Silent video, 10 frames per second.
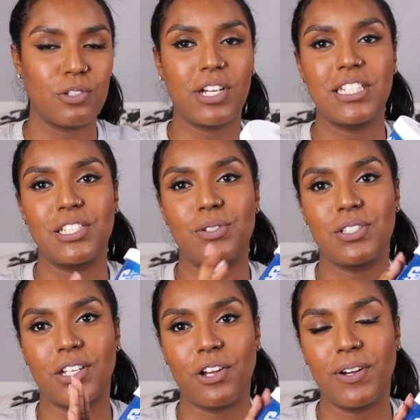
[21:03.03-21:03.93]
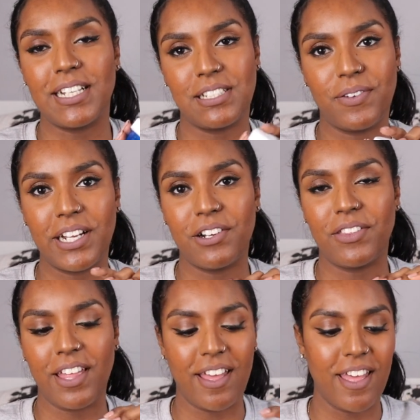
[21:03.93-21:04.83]
trying to use the curl activator
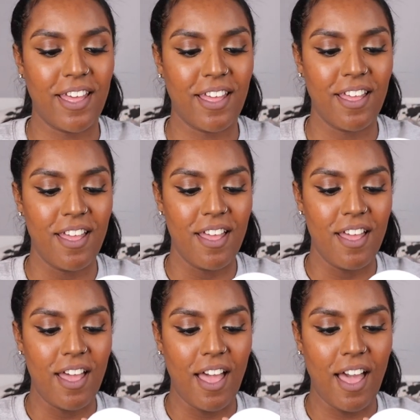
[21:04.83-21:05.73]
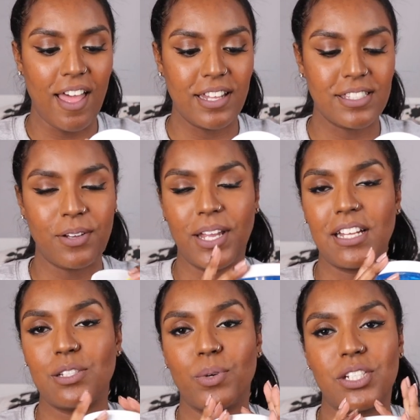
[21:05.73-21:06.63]
on their hair. And so yeah, I
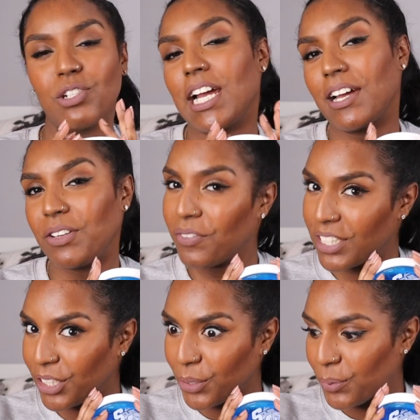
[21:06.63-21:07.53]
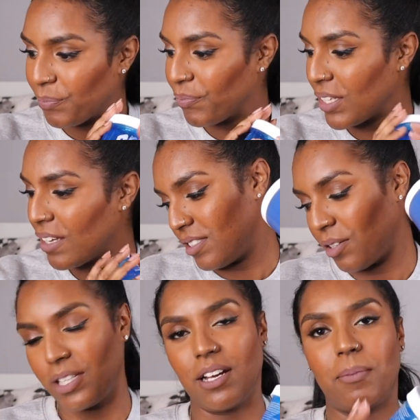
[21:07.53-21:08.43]
just want to try it on a video. So
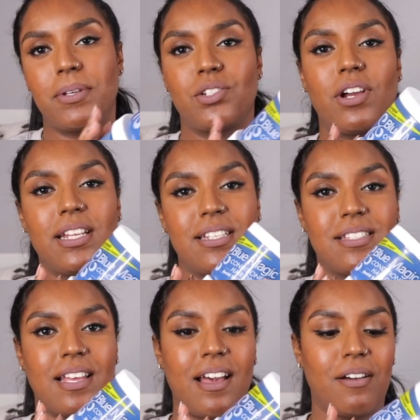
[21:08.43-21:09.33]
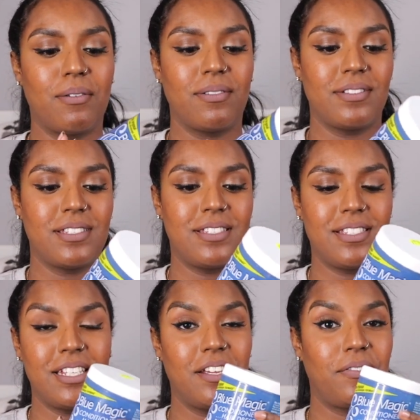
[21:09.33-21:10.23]
yeah, I'll be trying these out to
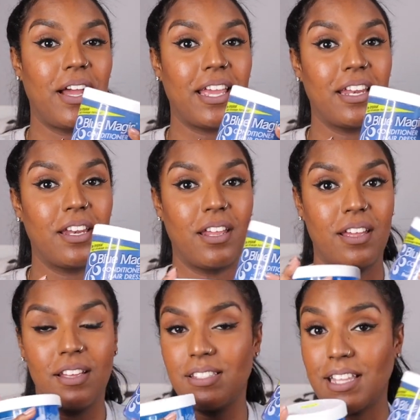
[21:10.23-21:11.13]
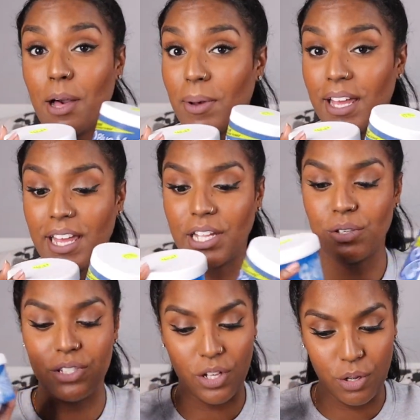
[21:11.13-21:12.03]
see if I can style my hair
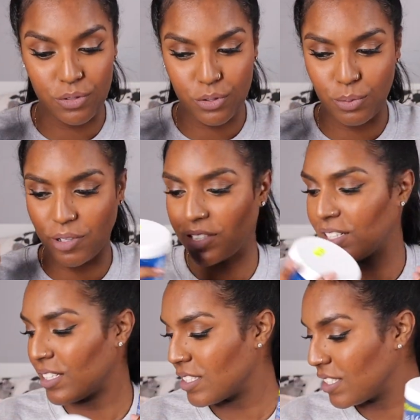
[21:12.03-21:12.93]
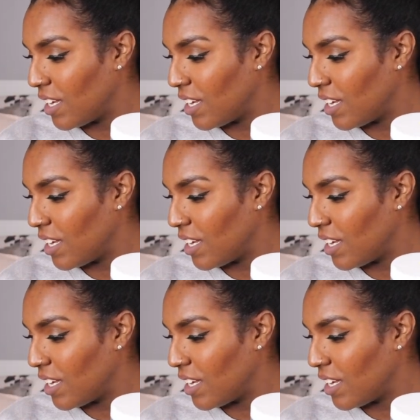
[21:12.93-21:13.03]
using old school products.